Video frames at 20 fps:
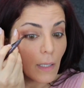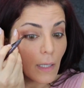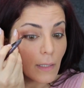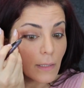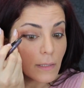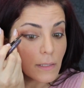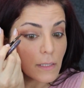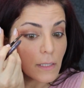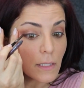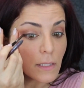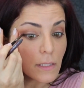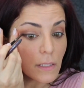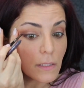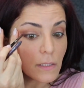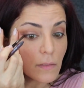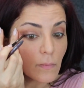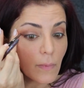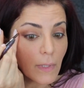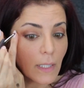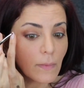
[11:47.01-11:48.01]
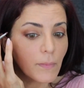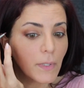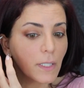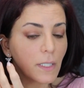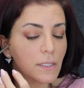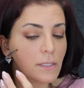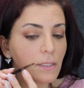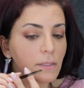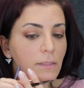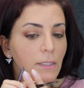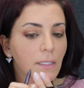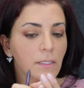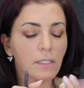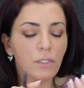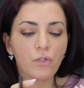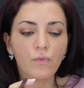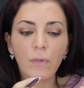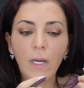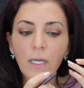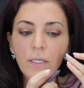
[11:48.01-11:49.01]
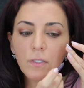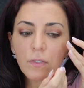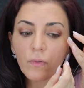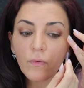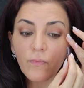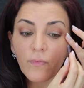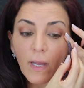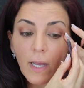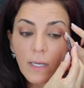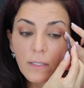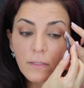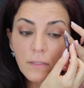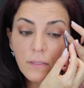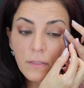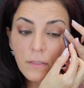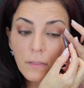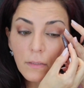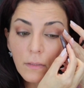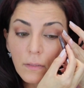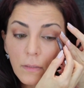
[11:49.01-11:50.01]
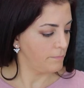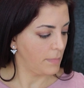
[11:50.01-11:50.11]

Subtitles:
And it's easier to blend because it doesn't dry so fast.